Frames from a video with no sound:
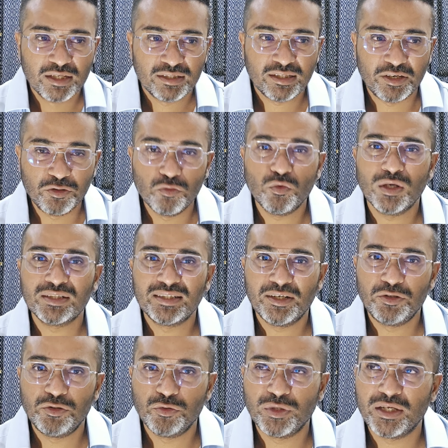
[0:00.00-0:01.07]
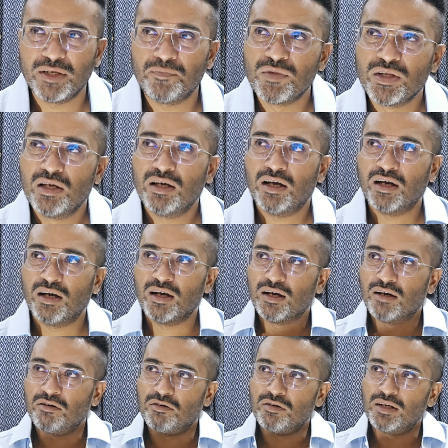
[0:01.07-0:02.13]
The new ones they are doing
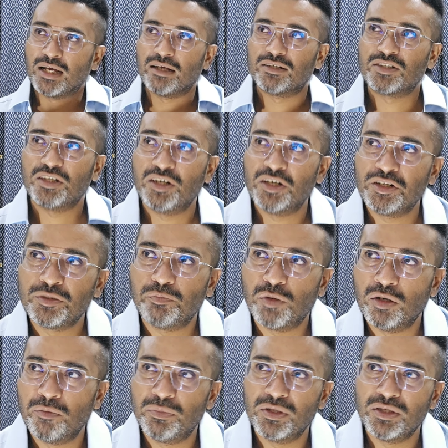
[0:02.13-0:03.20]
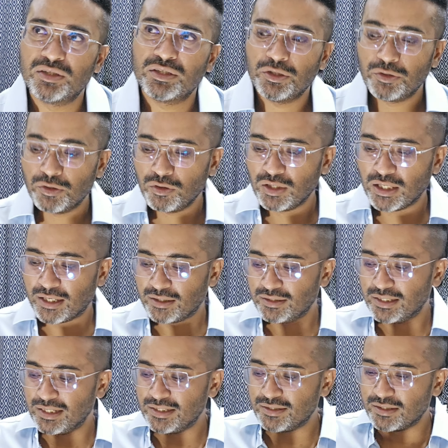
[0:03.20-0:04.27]
like search purpose, like
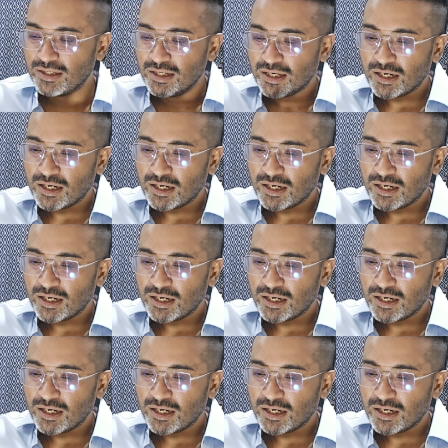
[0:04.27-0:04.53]
these